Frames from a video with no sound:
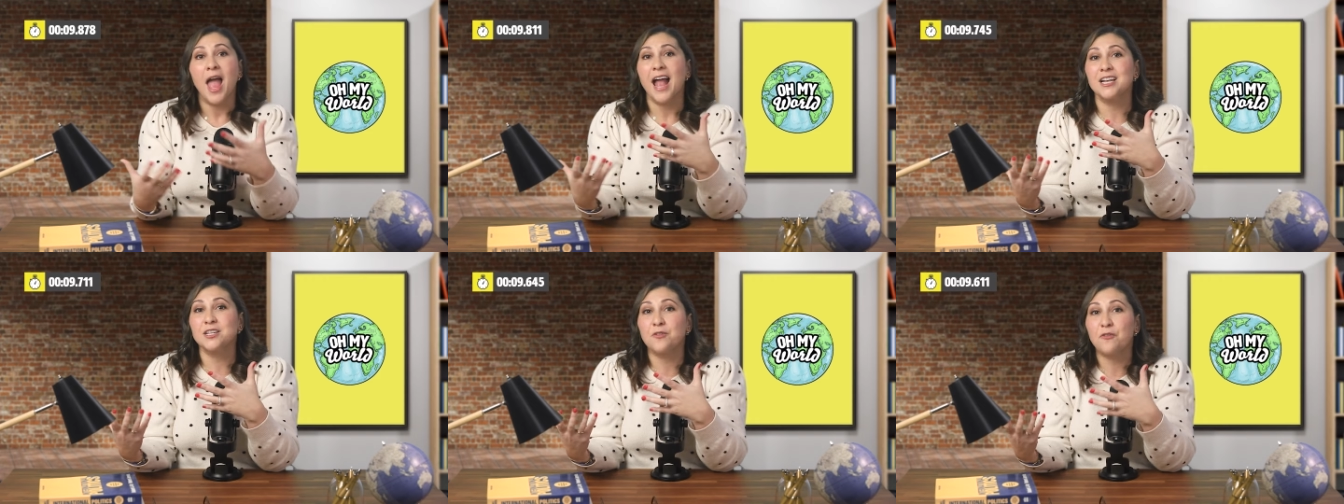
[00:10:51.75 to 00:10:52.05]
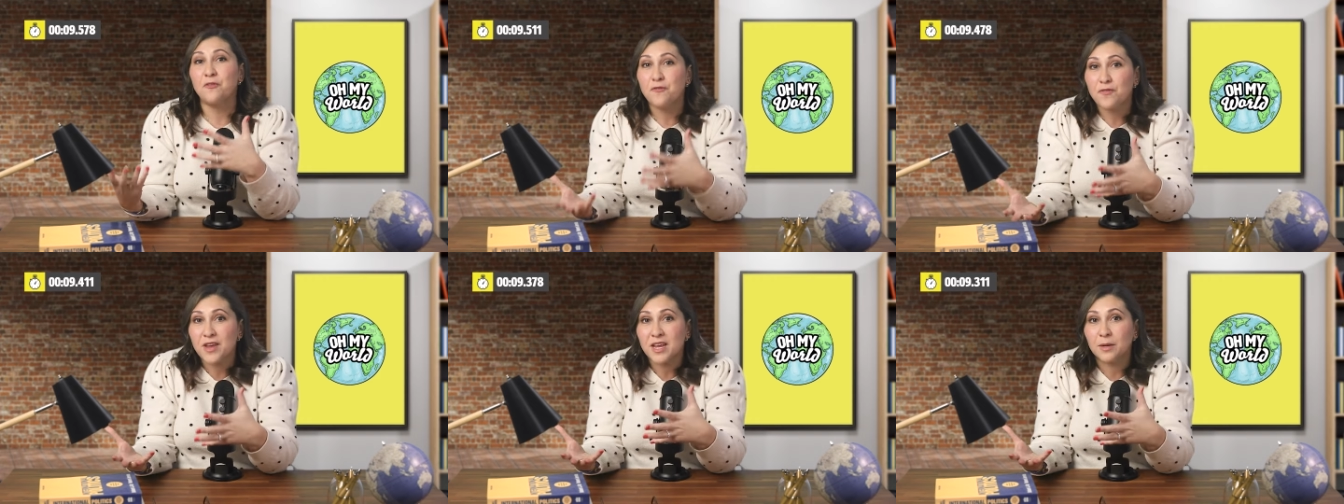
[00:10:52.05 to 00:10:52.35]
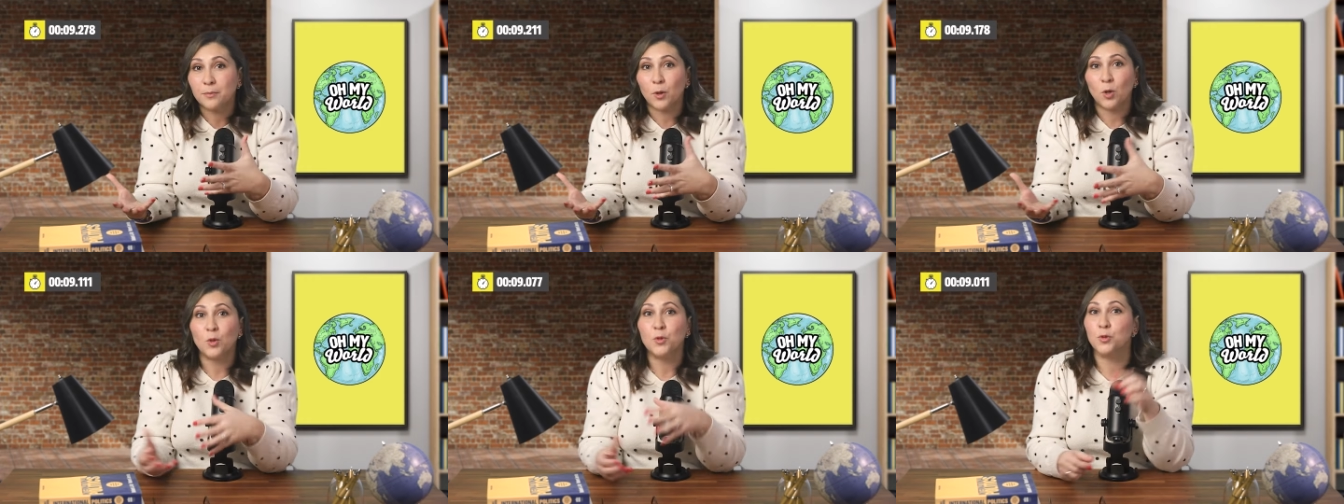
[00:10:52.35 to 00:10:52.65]
and
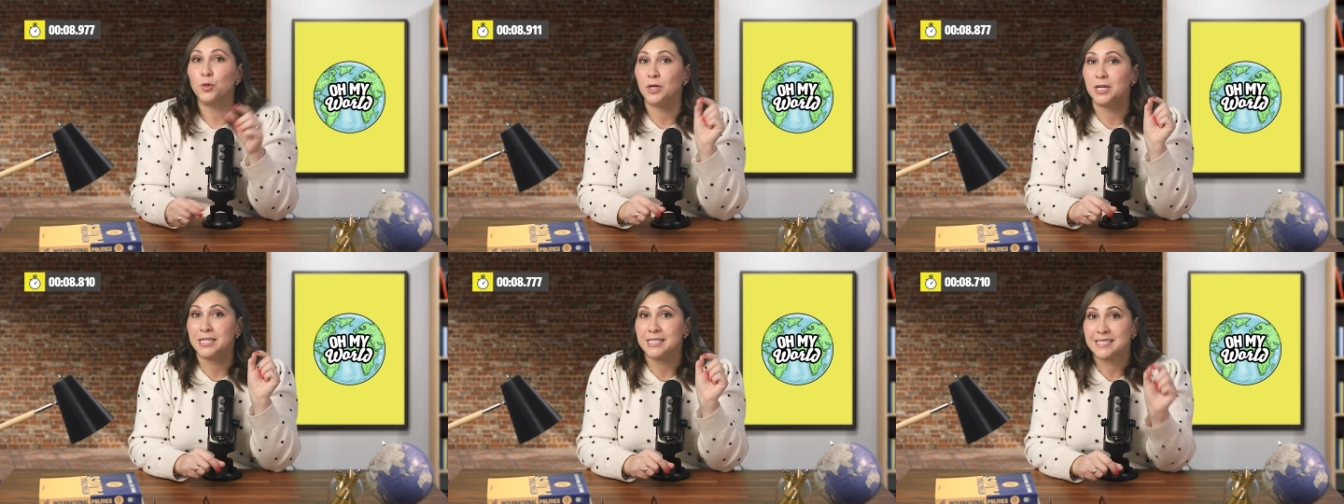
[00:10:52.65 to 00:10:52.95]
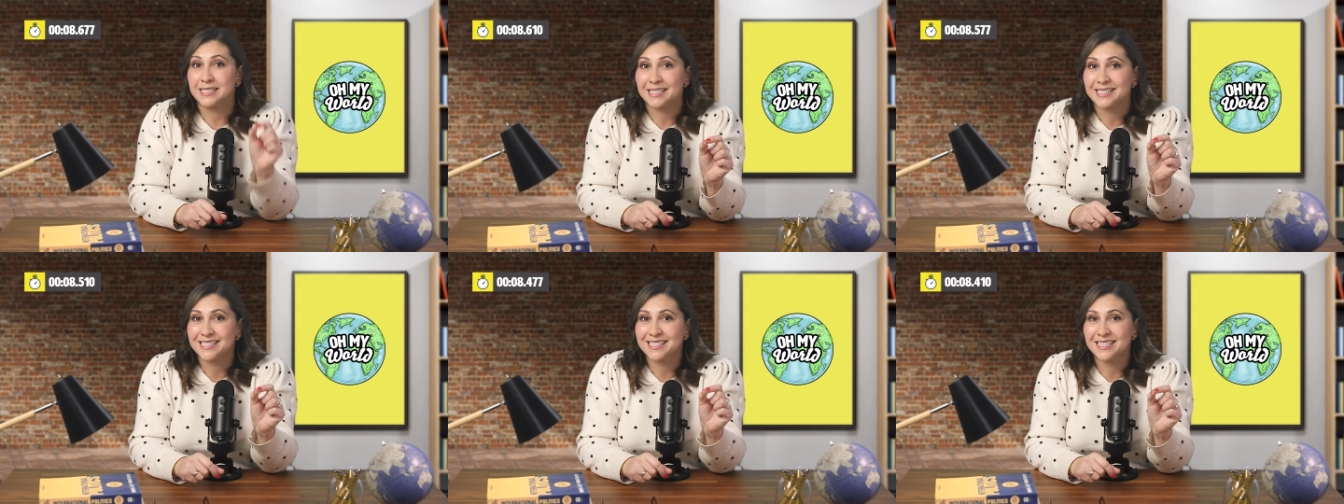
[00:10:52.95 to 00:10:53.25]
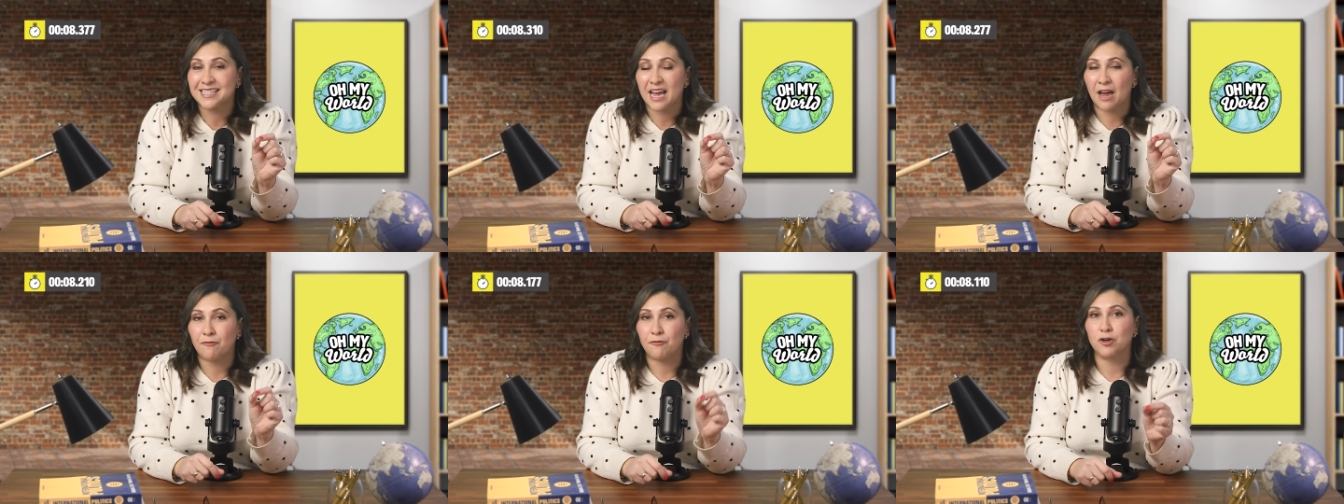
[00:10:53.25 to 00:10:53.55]
defeatable through
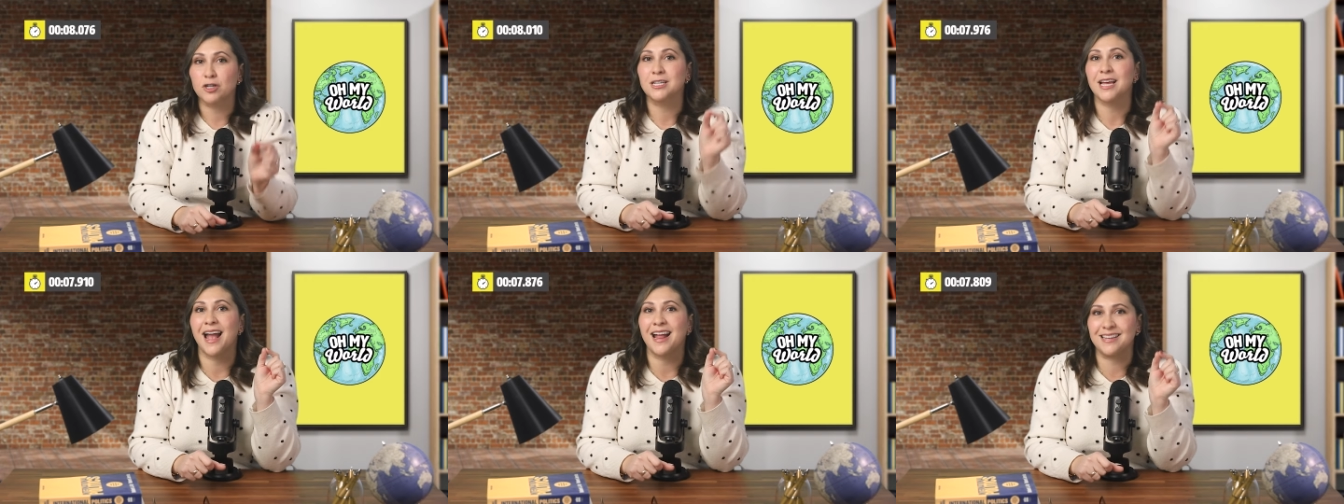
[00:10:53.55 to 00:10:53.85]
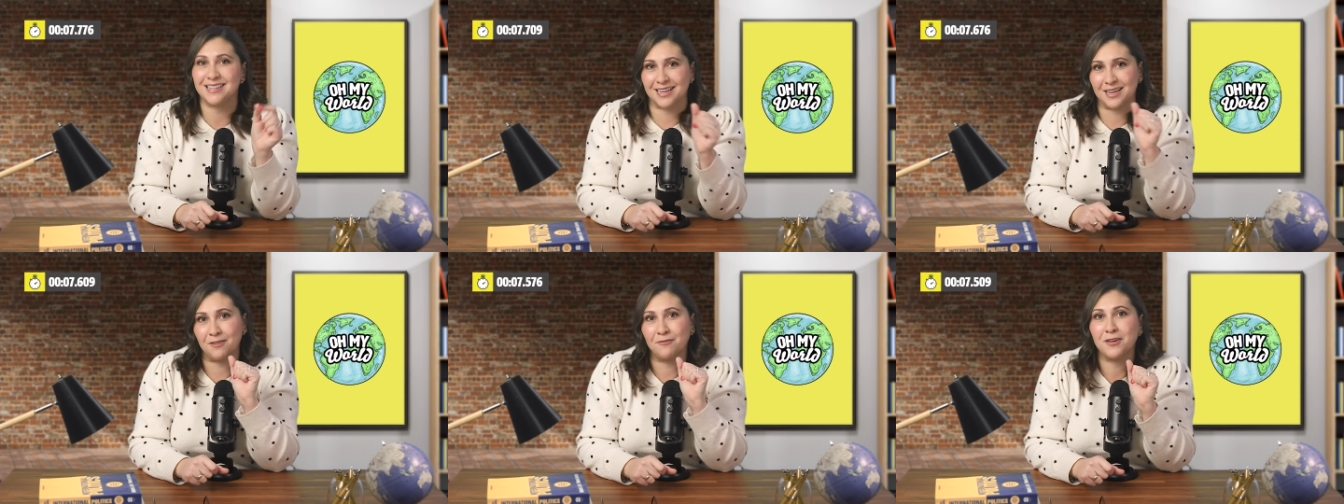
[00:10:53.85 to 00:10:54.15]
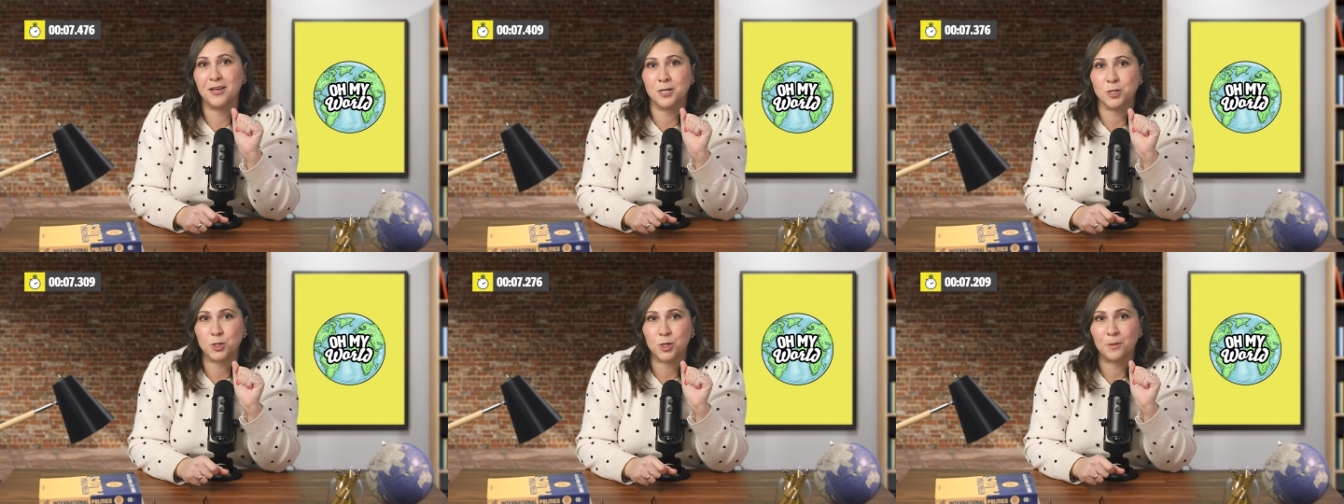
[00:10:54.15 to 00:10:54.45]
consistent effort and
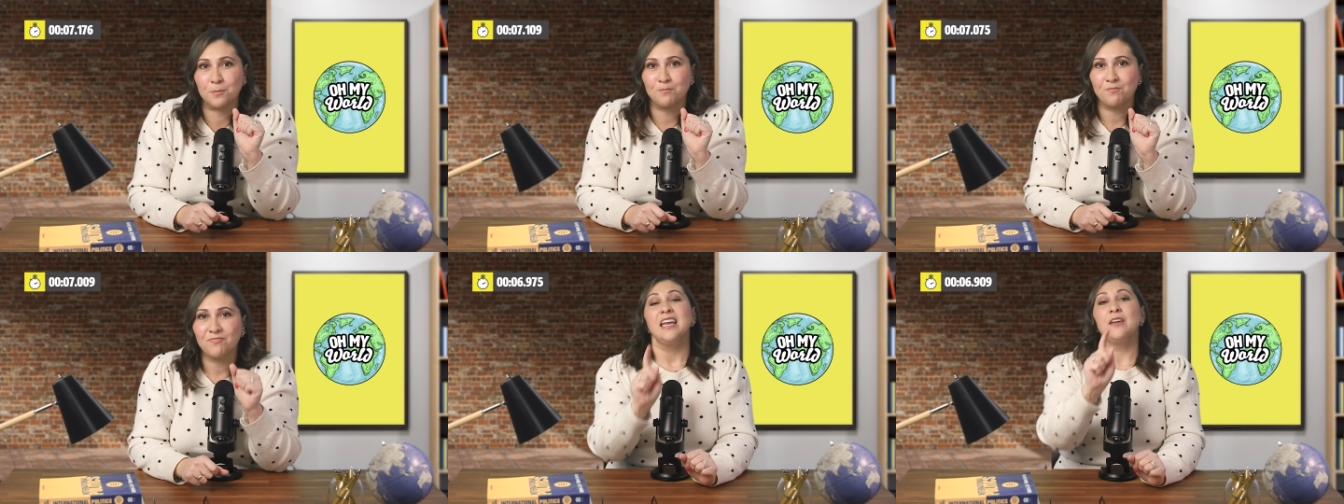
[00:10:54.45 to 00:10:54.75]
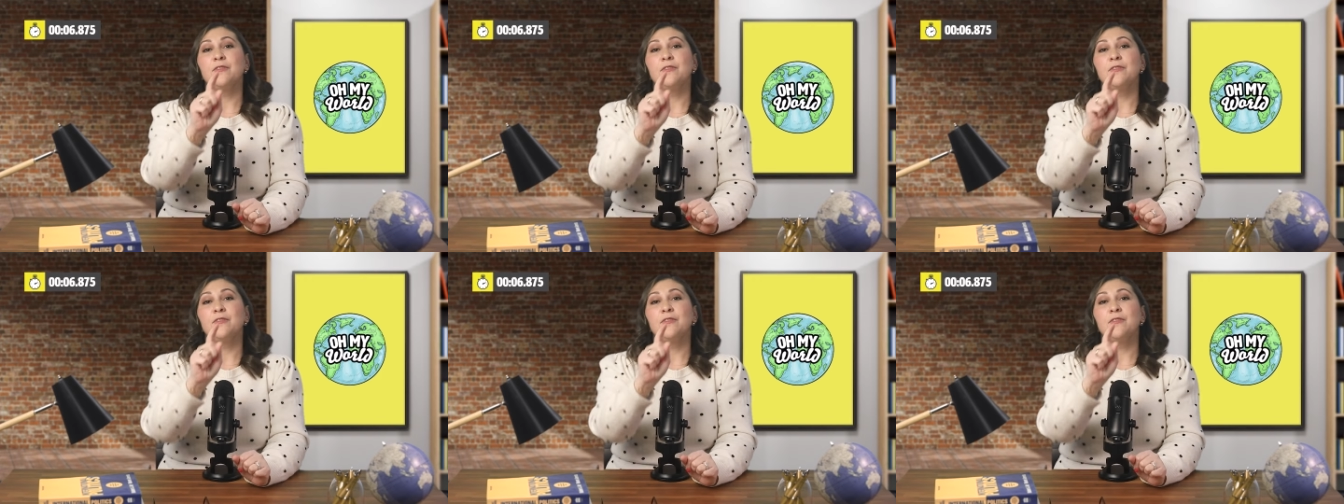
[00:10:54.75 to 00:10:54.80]
innovation.